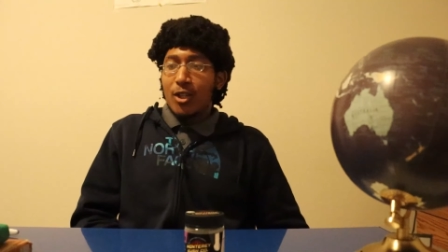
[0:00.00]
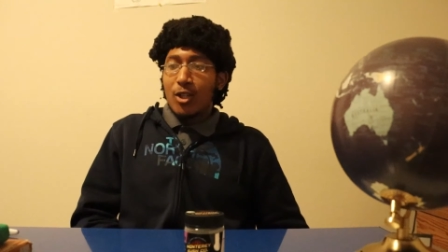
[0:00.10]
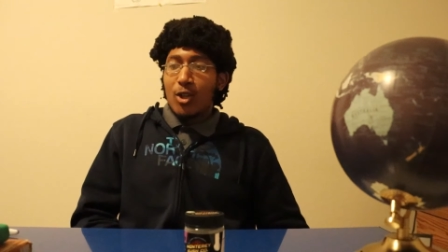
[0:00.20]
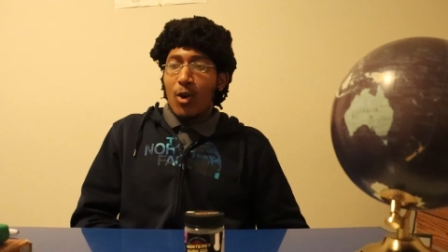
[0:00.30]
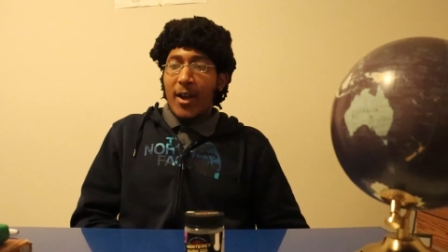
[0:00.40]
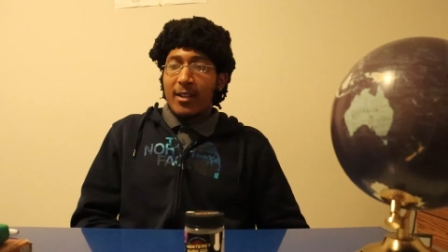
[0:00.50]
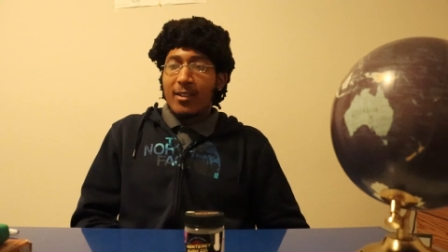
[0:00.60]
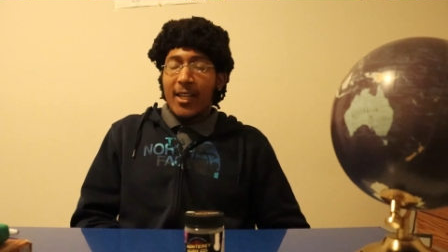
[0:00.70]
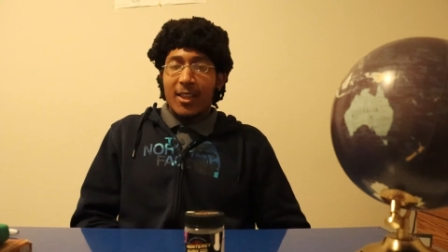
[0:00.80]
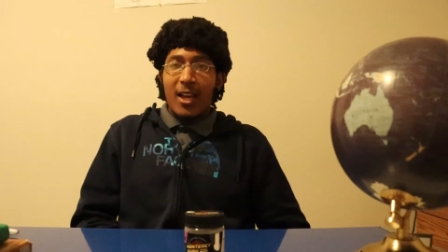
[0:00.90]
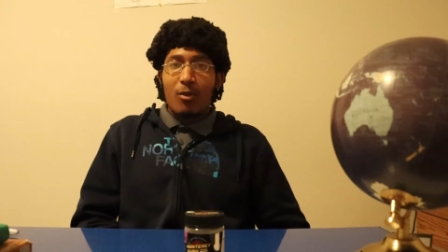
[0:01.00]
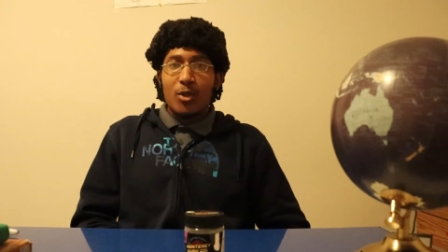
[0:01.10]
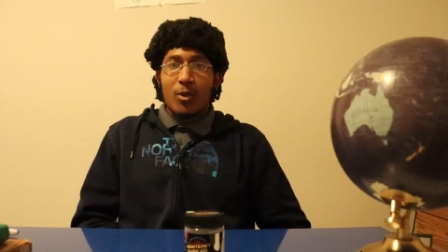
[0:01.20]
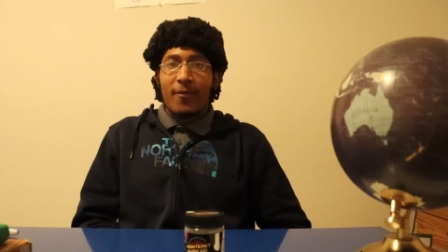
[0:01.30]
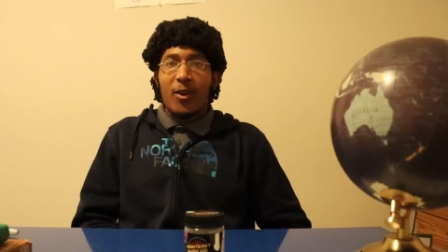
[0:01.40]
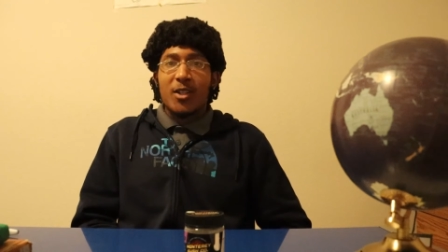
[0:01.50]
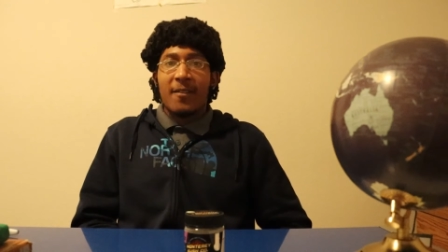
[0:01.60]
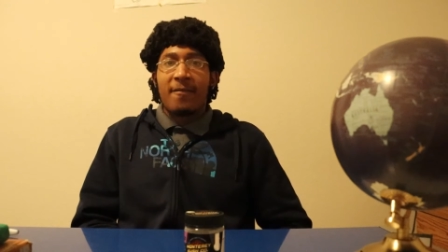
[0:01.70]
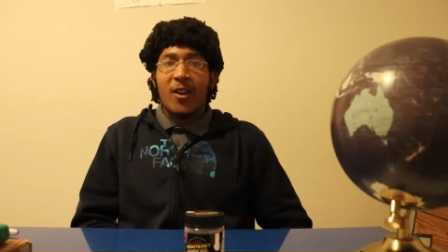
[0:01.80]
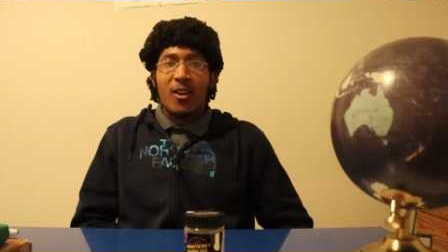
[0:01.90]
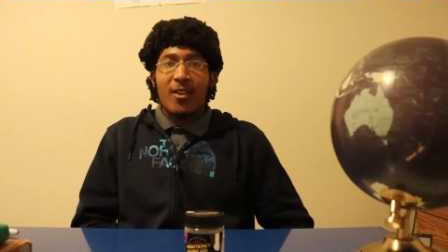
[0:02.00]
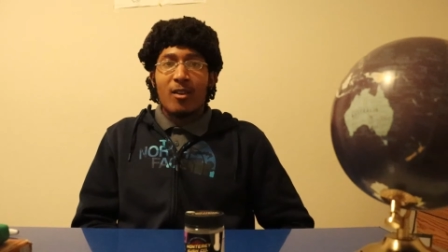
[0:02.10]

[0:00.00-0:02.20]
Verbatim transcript: You know, I like that was if I was like fucking